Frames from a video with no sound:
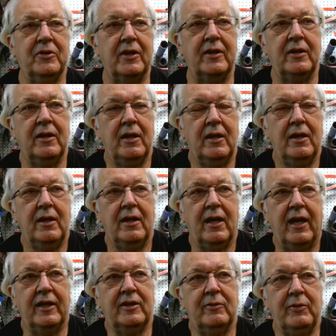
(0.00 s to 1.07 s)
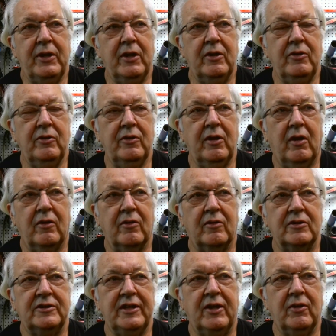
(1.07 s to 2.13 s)
And I said, "What are you going to do with all
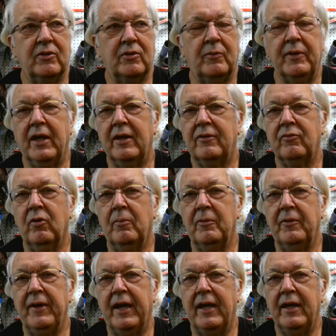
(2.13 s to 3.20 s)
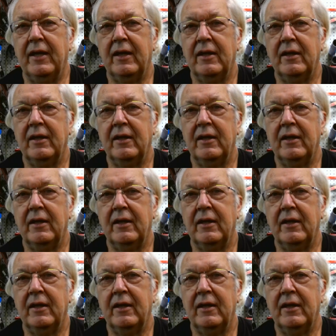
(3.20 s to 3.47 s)
those?" She goes, "Oh, we got to throw them away."